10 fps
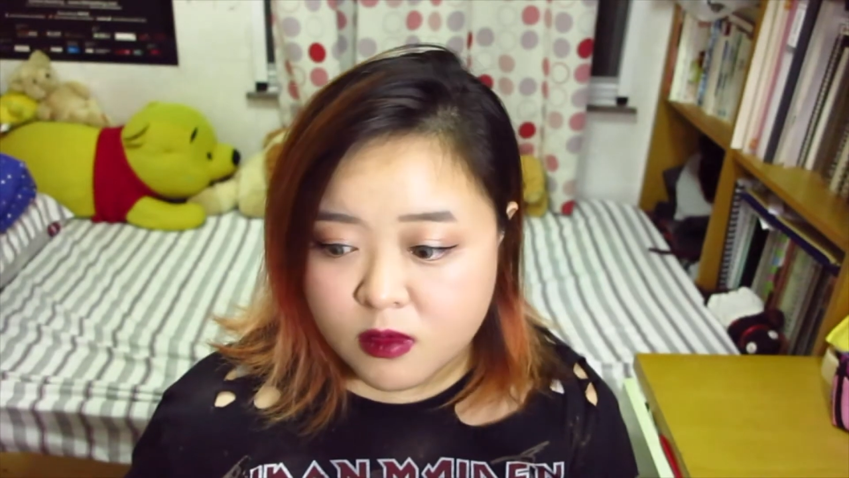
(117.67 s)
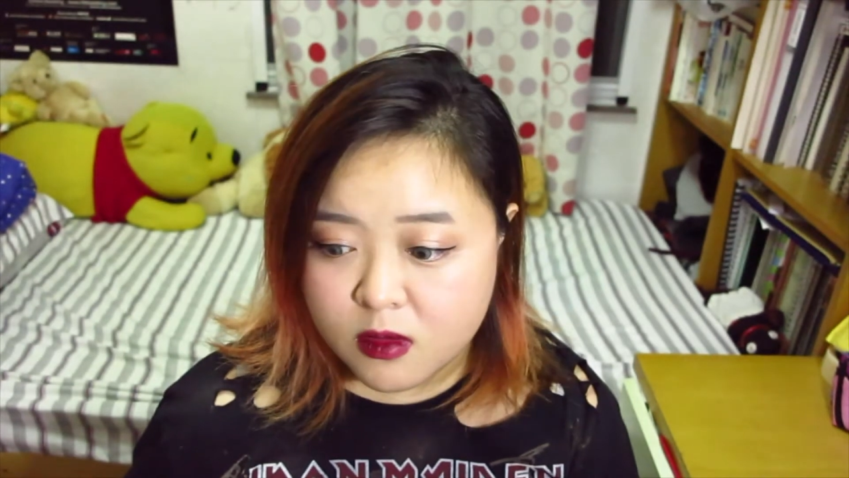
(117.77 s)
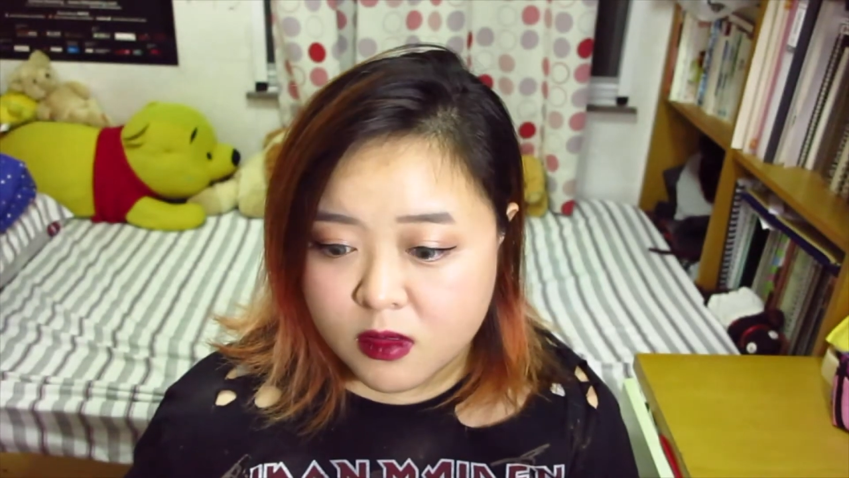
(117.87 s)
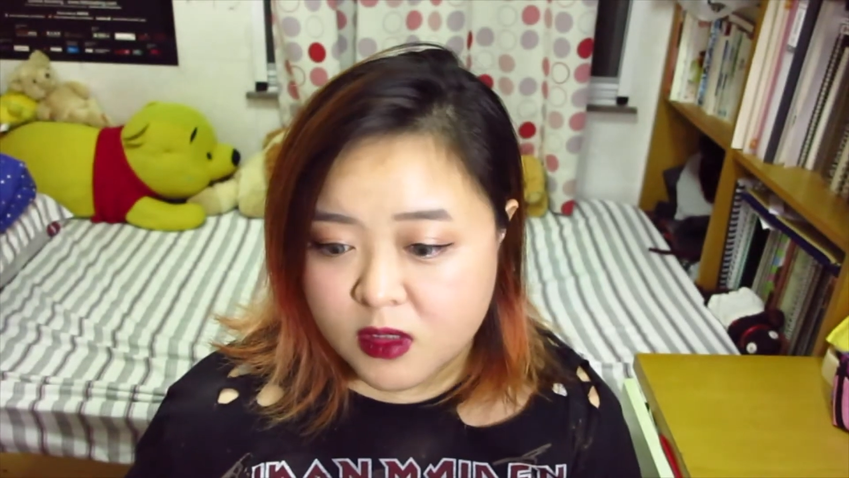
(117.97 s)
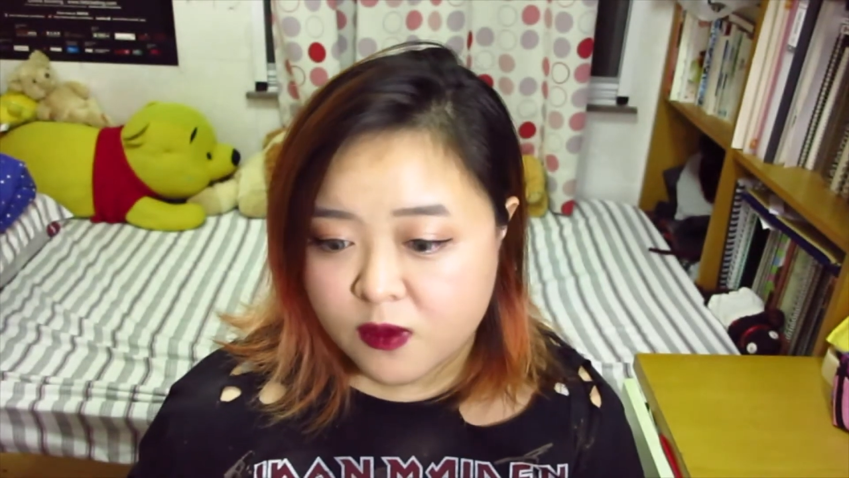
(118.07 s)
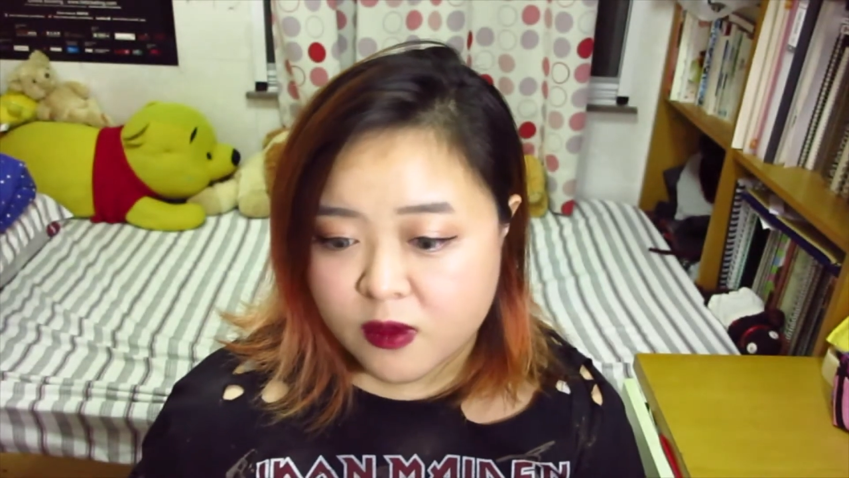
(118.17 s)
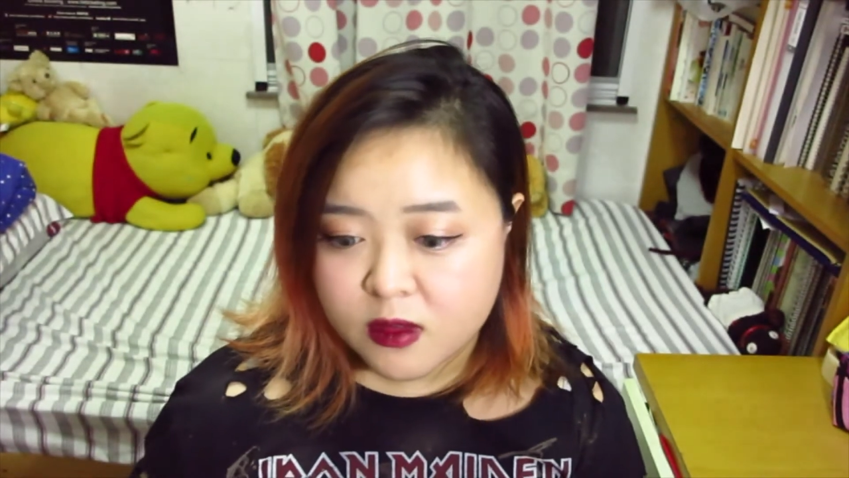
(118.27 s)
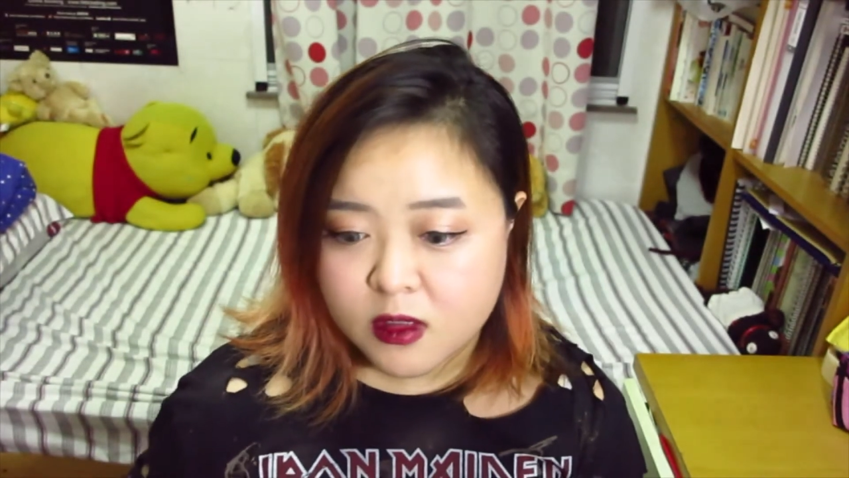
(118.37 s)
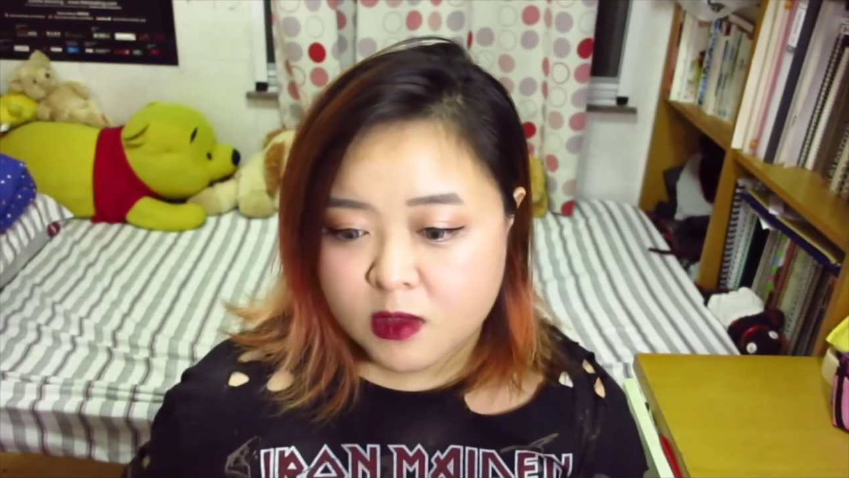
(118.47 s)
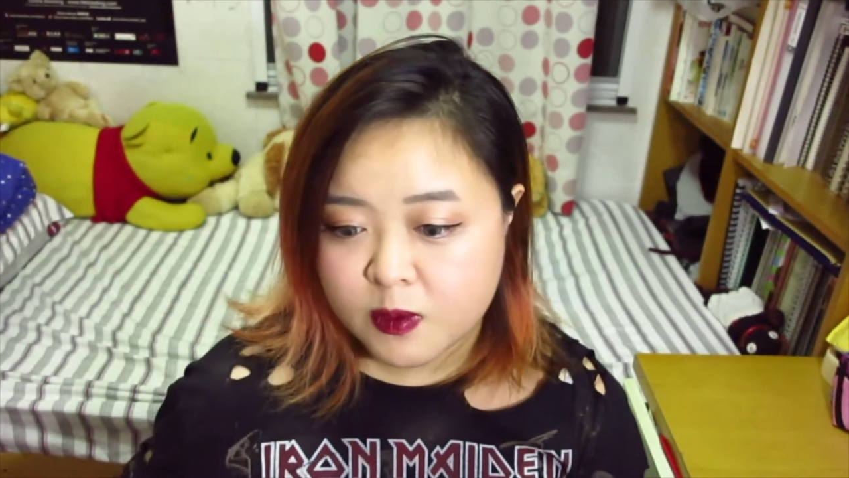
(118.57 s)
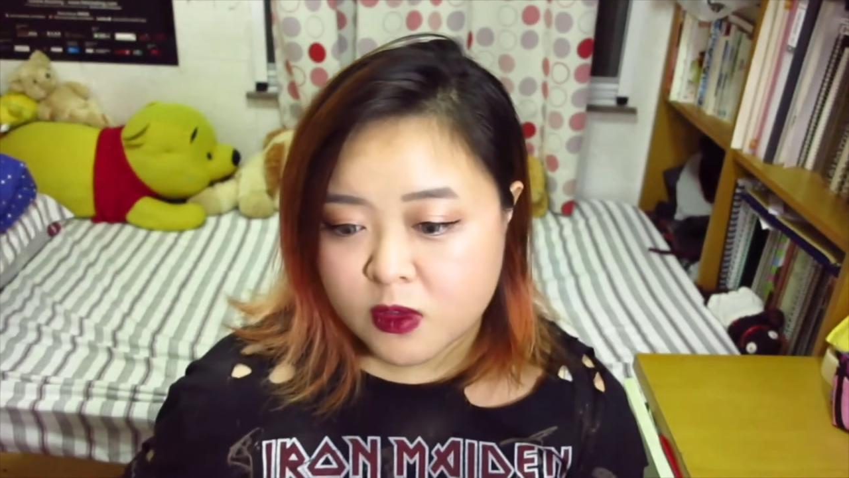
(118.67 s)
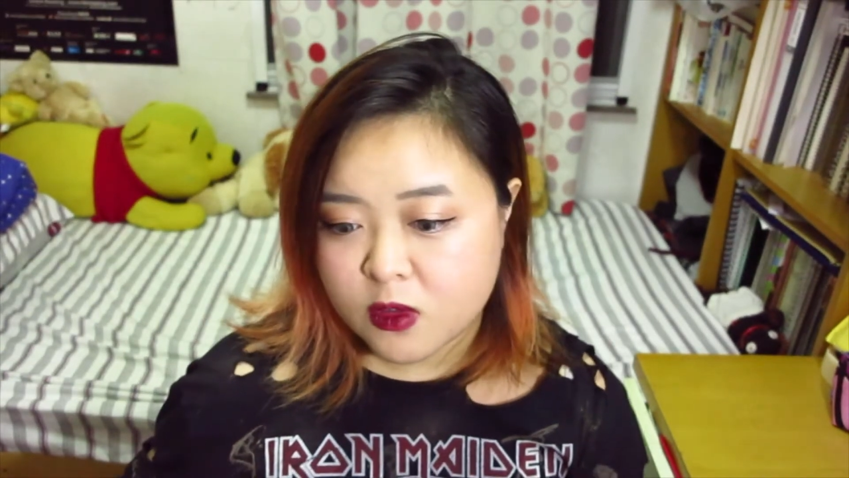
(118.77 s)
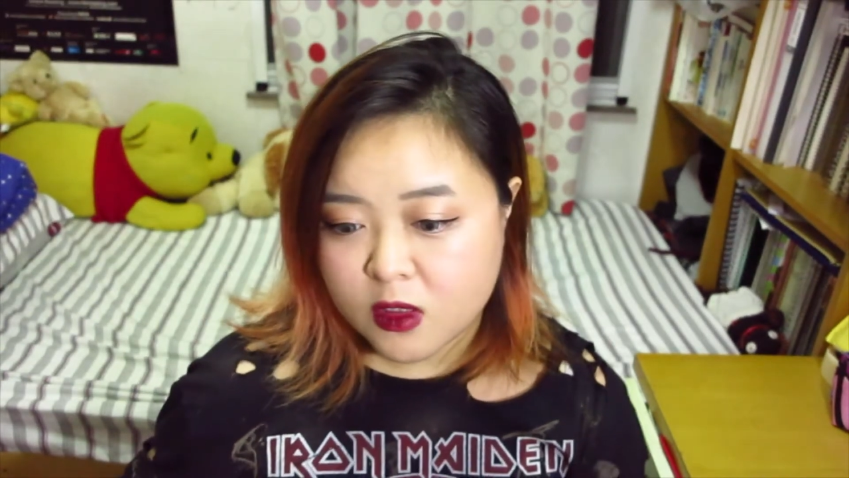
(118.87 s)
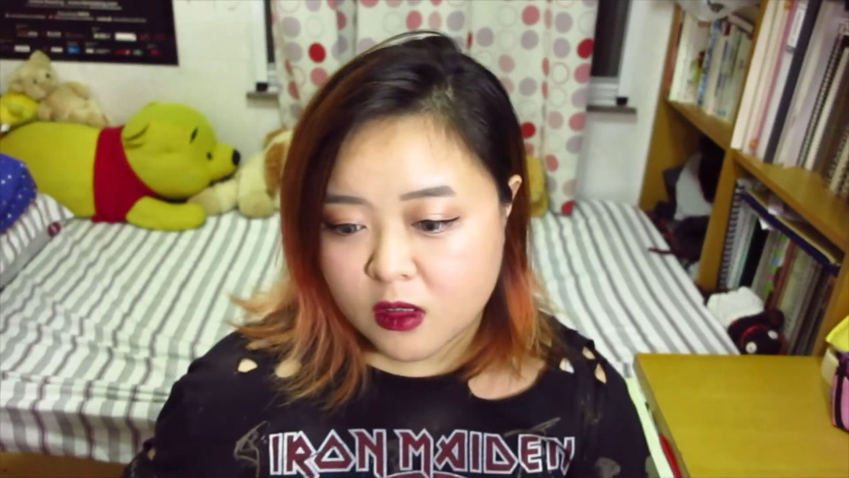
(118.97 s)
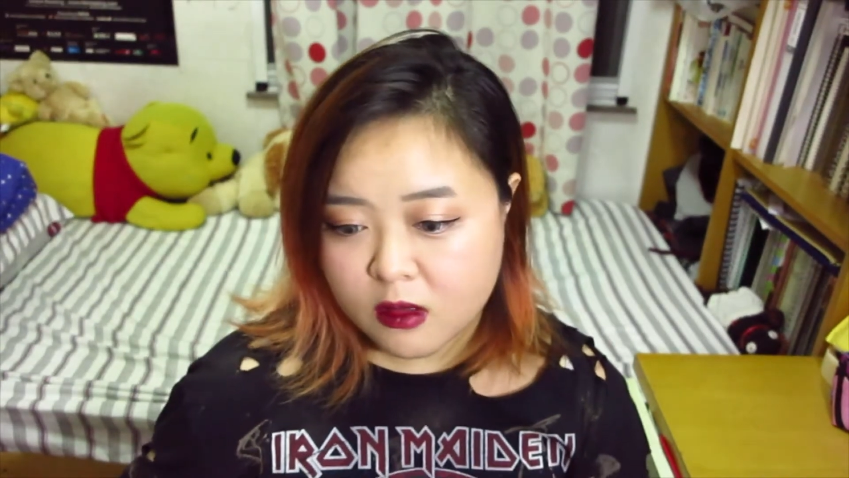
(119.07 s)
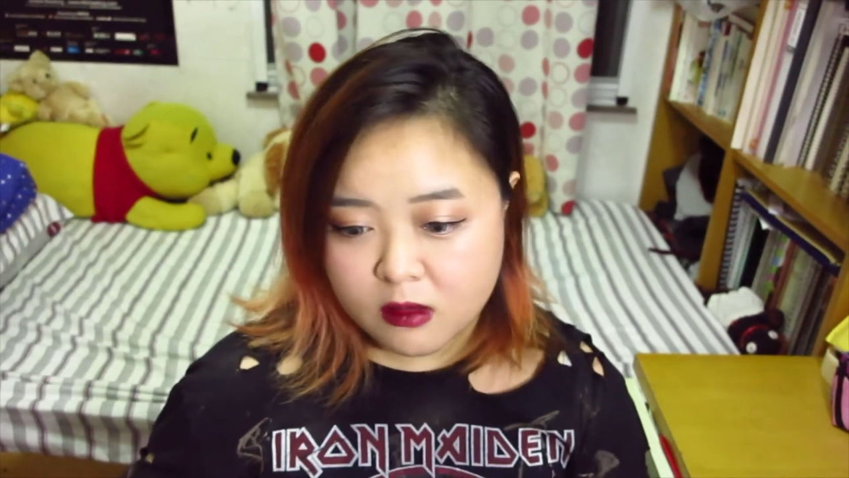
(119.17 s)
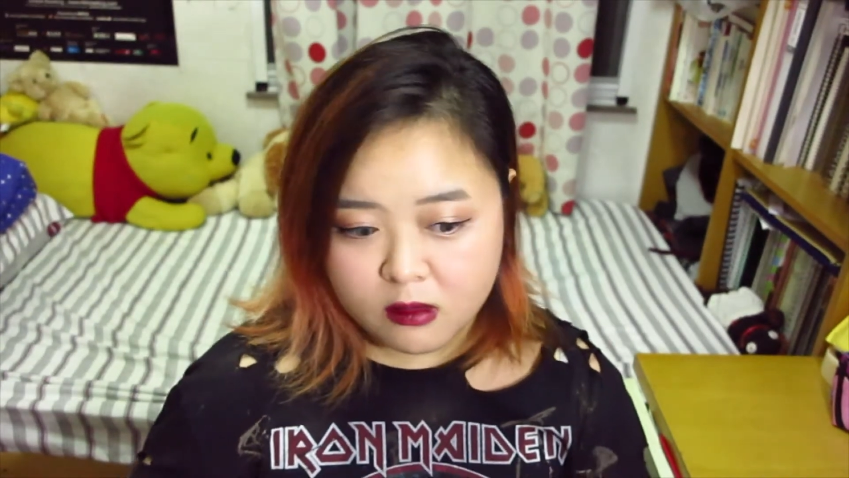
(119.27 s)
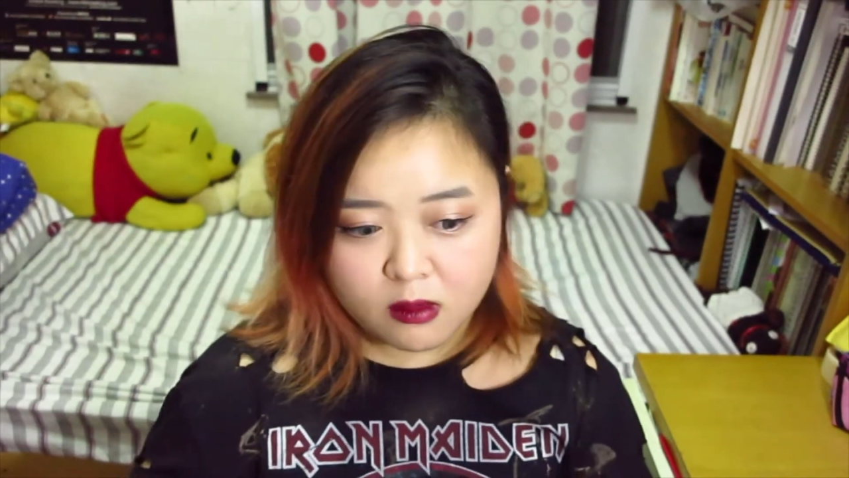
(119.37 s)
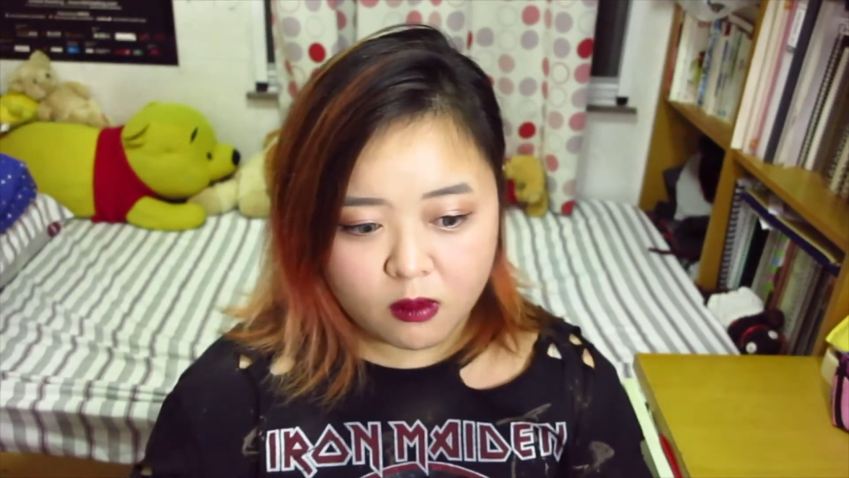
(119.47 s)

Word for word: the differences between